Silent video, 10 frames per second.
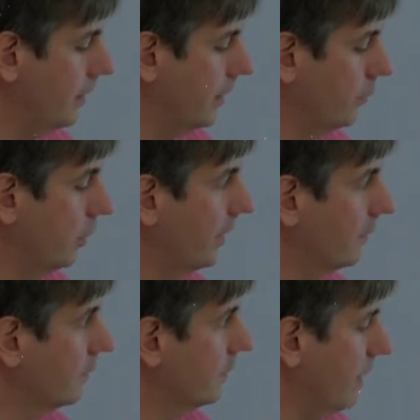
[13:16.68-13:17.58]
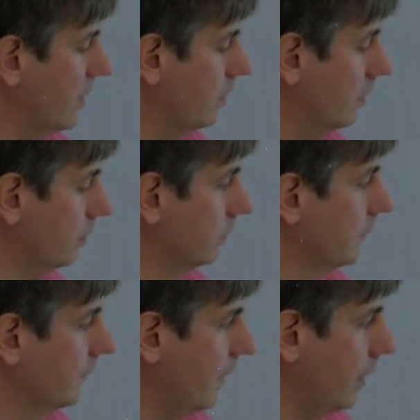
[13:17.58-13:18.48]
If you look at the spatial
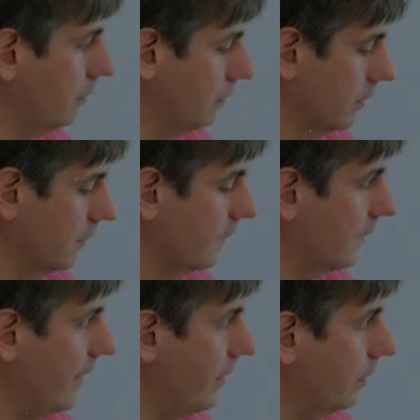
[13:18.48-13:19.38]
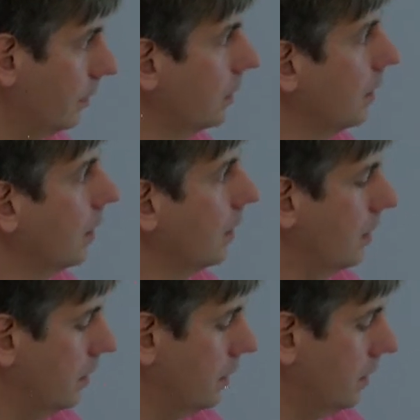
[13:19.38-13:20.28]
time scale,
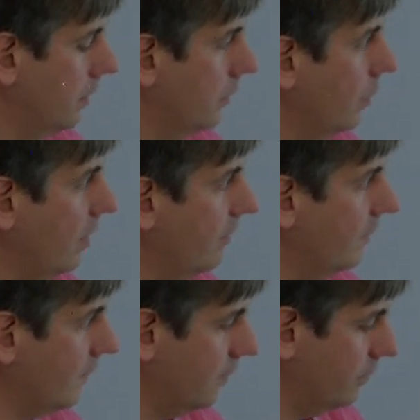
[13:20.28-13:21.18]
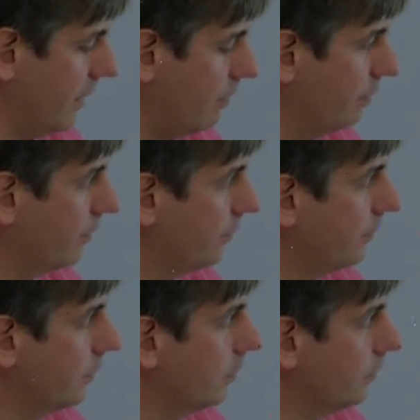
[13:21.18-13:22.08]
you have this kind of map of
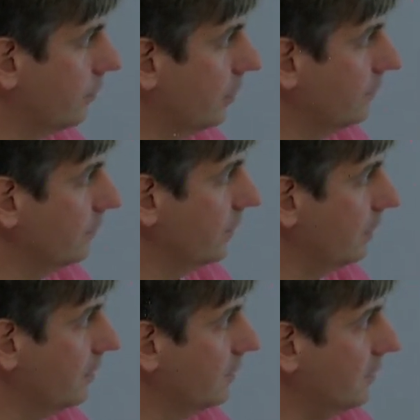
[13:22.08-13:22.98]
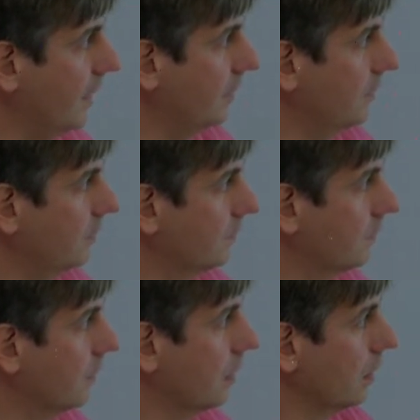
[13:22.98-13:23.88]
front-end filaments, eddies,
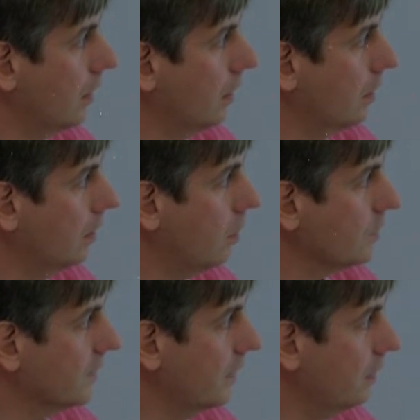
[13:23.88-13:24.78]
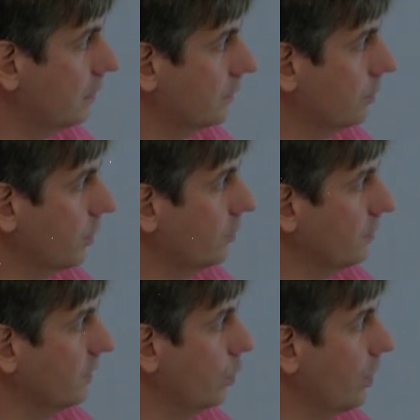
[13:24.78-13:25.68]
large-scale tropical
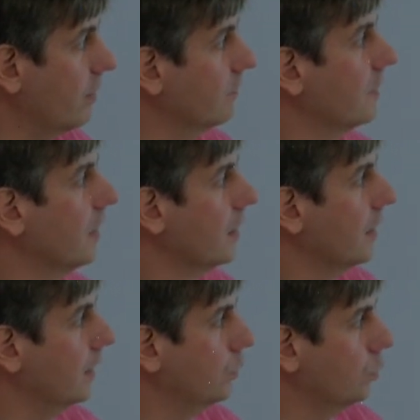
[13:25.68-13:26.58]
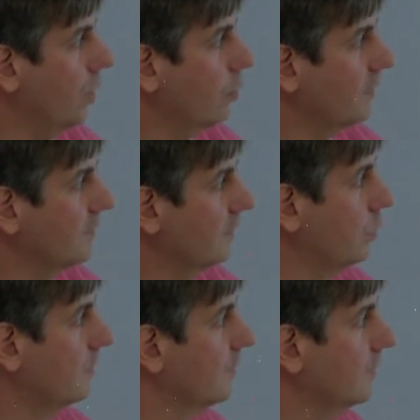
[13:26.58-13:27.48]
instability waves. And where we sit
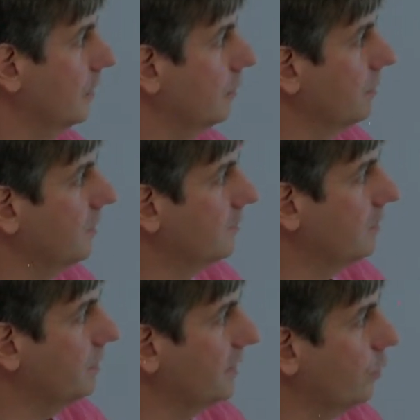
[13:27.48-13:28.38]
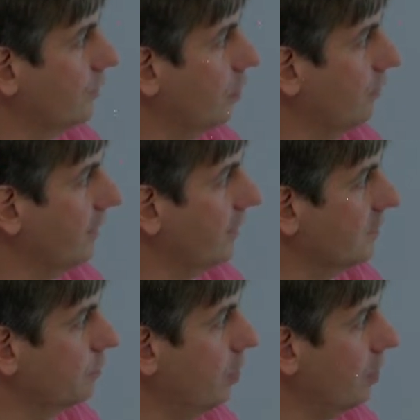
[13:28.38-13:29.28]
with SKIM is typically resolving
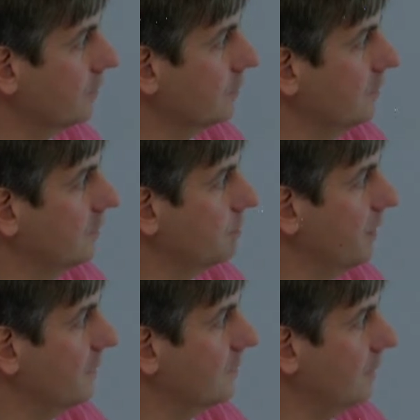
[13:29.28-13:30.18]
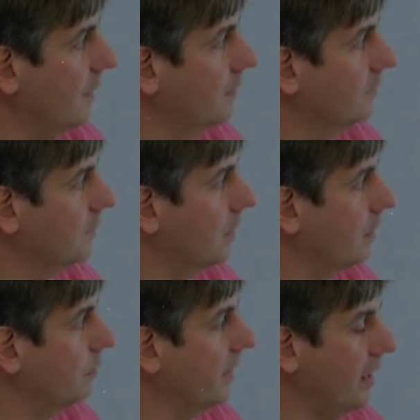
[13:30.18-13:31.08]
this box in space and
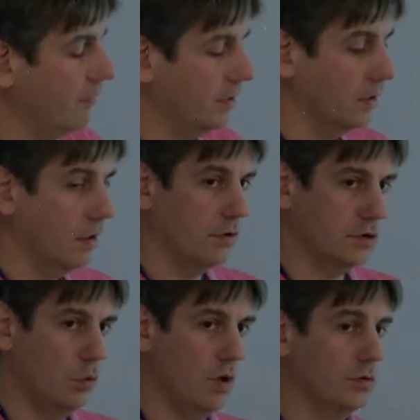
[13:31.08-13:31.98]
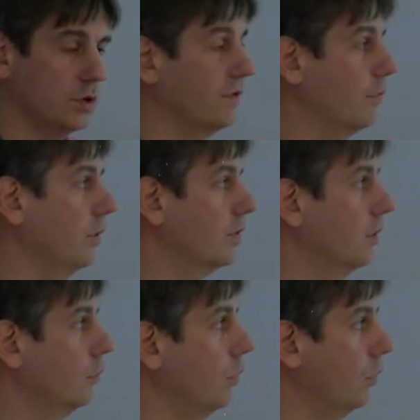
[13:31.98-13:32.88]
time by having a swath which is 300
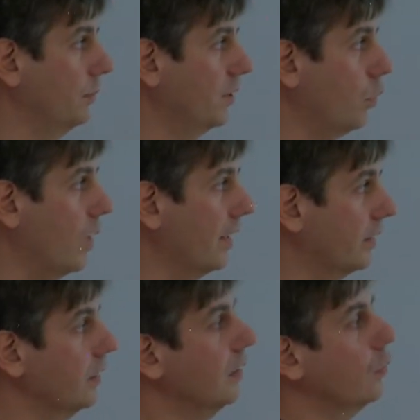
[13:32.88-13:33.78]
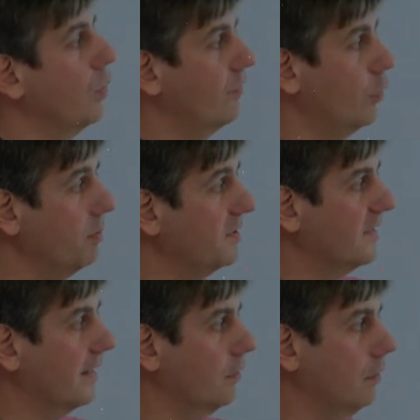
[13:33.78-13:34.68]
kilometer wide. We have a repeat
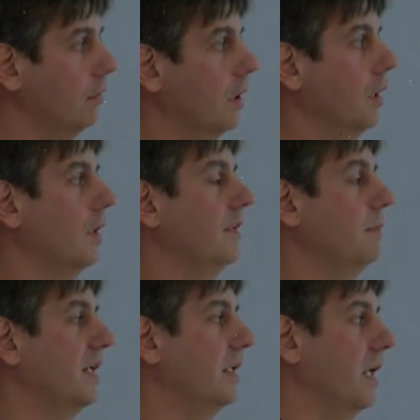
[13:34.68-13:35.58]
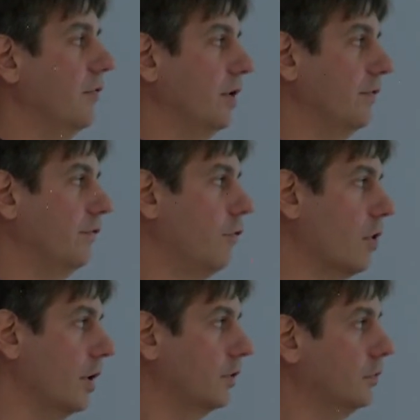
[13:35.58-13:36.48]
cycle, typically every
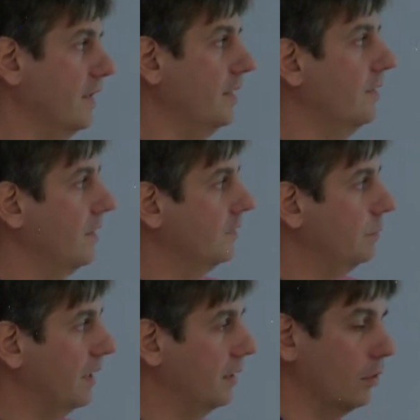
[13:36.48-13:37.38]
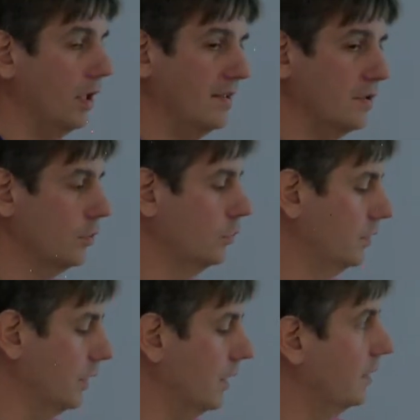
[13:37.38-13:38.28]
4 to 10 days, depending on the latitude,
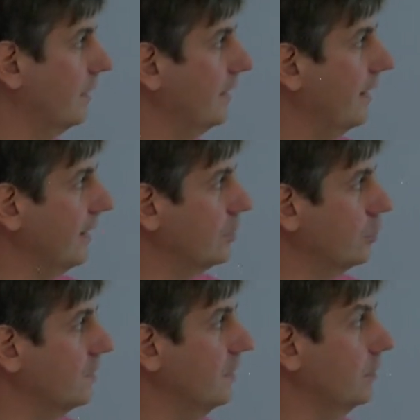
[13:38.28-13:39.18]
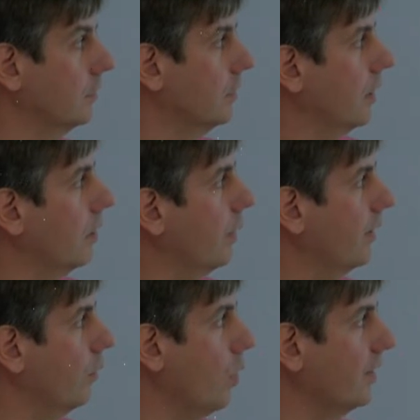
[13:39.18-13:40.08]
and at high latitudes even
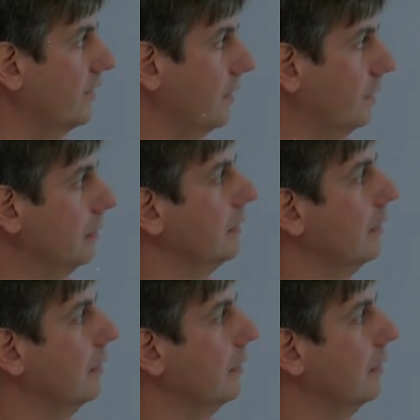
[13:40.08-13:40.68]
around 1 day.